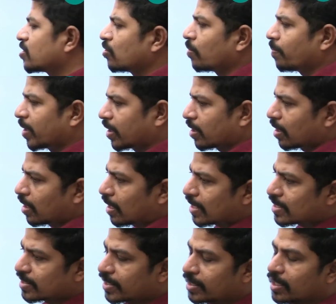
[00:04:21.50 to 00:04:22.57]
is no particular
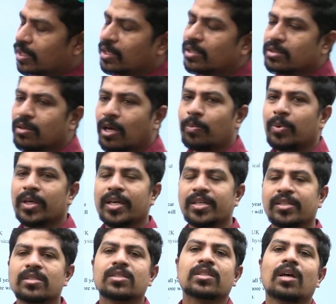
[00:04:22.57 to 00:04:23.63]
last date, so
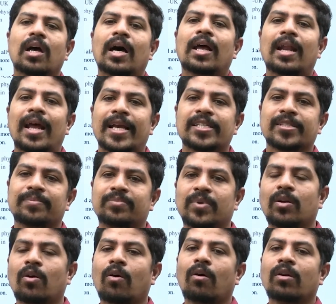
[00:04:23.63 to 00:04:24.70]
applications are
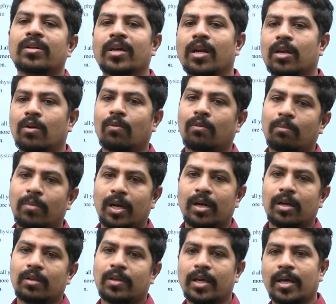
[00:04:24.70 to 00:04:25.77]
accepted all year round, but
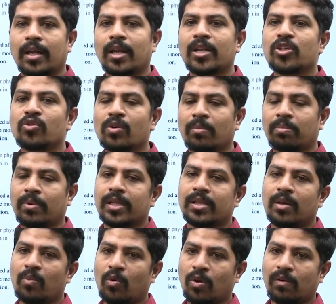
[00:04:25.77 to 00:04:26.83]
uh, the early you apply,
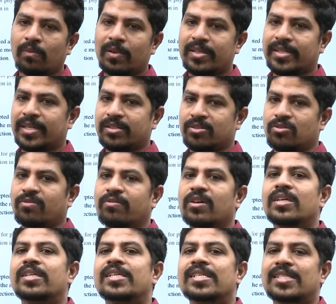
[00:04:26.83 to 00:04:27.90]
the more will be the chances of
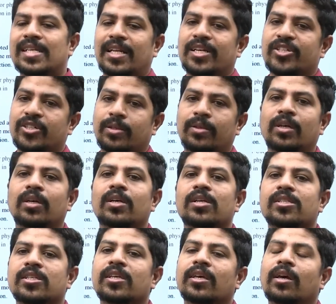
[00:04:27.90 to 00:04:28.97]
selection.
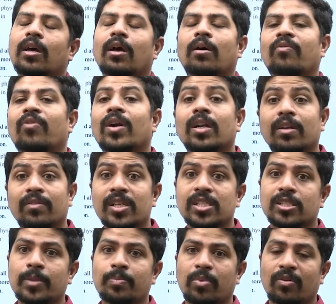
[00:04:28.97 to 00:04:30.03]
See, for this
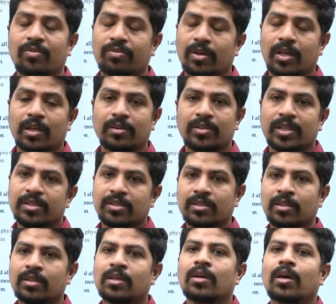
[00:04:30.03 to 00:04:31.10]
type of uh, things,
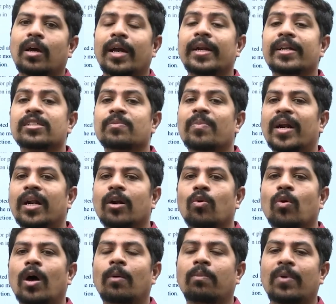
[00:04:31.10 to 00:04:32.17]
na, it is better
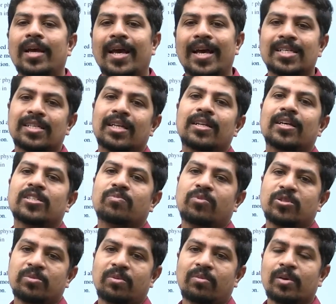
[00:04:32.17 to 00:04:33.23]
to apply as early as
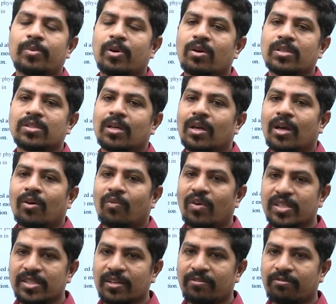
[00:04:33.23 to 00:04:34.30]
possible. Why? Because
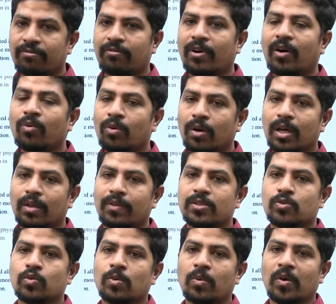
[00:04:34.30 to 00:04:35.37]
once they found uh, the
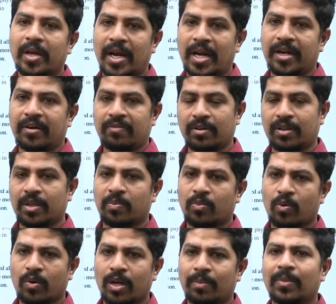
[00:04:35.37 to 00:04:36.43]
suitable candidate for their
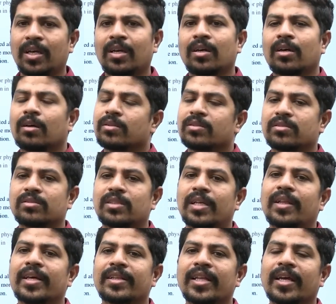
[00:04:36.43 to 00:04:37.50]
program, uh,
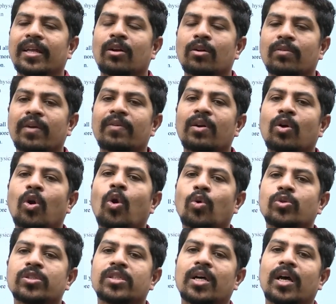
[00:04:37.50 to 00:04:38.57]
they, they can they will
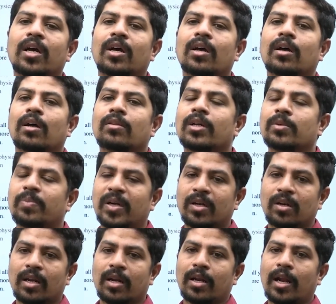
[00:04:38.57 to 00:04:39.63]
close uh, that
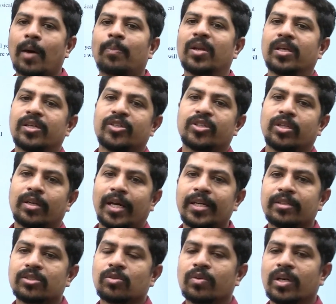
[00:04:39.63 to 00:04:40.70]
particular application,
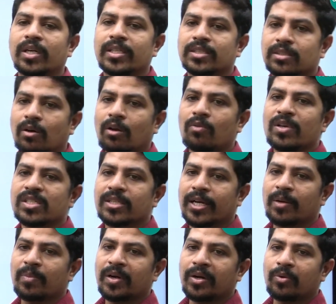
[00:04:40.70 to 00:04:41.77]
right? So it is always
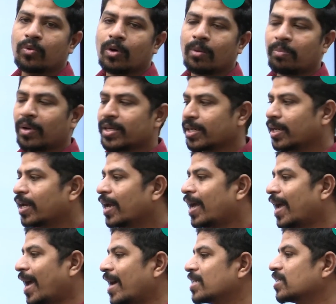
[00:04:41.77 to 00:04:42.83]
recommended to apply
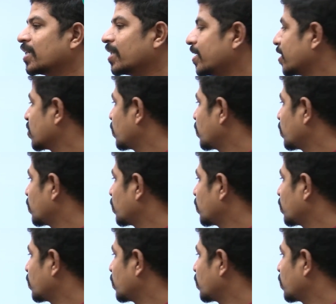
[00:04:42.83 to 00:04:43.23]
as early